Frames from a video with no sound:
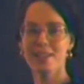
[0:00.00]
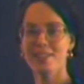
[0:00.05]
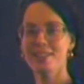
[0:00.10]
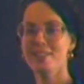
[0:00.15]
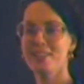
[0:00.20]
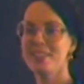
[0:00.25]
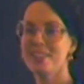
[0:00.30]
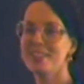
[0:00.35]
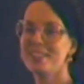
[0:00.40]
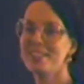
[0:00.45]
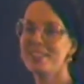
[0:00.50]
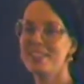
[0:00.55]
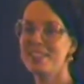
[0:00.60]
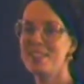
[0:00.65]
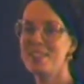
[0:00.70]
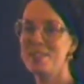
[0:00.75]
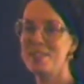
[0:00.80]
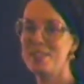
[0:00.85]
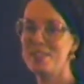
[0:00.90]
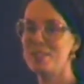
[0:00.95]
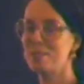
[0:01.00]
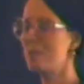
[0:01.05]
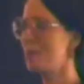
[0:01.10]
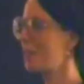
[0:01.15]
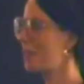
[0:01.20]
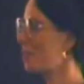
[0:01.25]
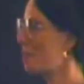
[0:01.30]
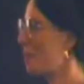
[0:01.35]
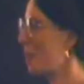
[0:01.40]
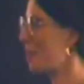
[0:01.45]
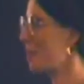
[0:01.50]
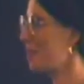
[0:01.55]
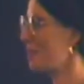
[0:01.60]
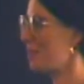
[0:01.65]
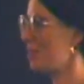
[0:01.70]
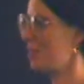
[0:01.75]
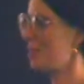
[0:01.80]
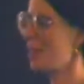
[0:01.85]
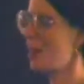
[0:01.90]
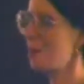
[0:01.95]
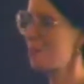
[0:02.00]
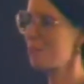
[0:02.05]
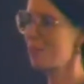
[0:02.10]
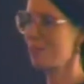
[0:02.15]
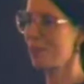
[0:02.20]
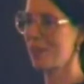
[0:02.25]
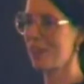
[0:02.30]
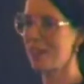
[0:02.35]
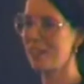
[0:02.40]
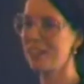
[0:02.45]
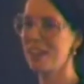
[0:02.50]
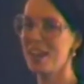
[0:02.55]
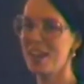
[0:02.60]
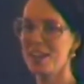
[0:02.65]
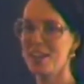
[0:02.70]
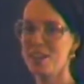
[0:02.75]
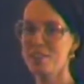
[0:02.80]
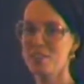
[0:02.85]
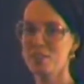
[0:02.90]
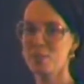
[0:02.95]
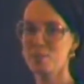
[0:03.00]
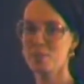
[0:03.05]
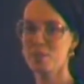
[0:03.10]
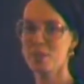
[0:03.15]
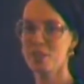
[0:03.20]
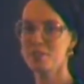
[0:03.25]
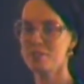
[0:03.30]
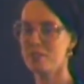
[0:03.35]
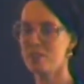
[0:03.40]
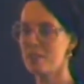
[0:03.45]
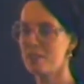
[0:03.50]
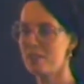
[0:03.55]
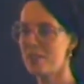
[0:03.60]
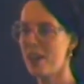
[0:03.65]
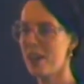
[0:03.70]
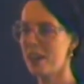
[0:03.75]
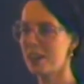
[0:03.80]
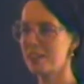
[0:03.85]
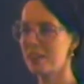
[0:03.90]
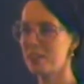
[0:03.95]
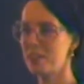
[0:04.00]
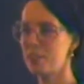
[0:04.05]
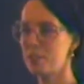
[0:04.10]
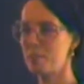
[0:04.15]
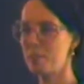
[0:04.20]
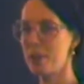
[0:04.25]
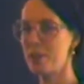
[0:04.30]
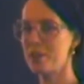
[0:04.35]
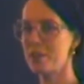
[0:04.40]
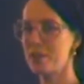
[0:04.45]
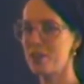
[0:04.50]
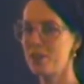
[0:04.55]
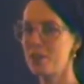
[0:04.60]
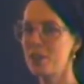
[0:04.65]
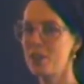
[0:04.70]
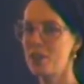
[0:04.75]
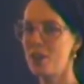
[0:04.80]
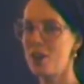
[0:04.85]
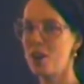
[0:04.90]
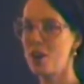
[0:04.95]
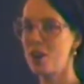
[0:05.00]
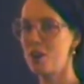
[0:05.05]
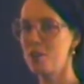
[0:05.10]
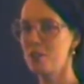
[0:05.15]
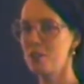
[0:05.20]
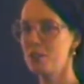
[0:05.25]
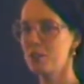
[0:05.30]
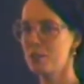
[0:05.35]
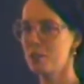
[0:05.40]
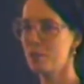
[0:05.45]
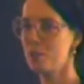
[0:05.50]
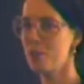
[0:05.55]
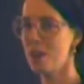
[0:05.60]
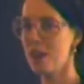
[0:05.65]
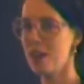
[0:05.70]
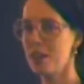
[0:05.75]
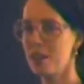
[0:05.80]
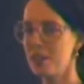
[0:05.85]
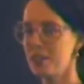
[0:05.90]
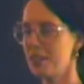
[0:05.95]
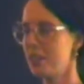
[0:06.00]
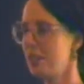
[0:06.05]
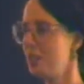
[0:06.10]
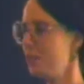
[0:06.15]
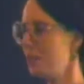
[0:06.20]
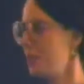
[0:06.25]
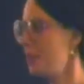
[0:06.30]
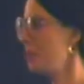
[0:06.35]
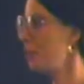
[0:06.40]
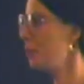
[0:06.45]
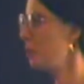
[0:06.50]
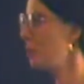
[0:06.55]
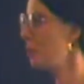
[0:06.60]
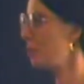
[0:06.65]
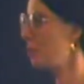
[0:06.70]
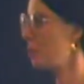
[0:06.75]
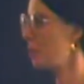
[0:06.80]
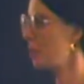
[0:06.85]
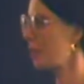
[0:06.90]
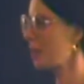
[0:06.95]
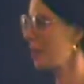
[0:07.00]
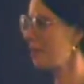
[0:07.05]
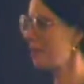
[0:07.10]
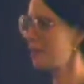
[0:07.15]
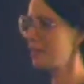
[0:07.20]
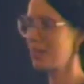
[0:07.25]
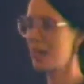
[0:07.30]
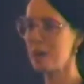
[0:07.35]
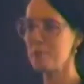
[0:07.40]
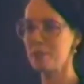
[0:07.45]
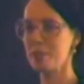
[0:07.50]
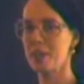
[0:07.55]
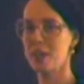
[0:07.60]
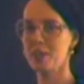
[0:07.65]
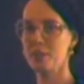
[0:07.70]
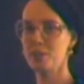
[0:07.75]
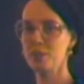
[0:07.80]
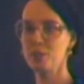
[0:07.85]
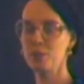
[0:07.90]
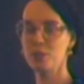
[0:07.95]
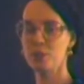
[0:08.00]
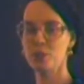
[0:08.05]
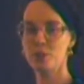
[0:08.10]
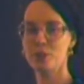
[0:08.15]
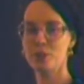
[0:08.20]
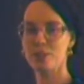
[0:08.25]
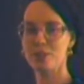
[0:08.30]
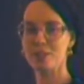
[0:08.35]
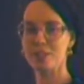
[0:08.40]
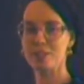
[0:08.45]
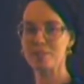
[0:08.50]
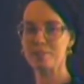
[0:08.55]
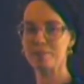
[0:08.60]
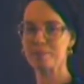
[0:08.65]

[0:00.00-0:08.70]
In it, he speaks about his upbringing, and I was impressed with the fact that his mother always required that he read a new book every time he got a new toy.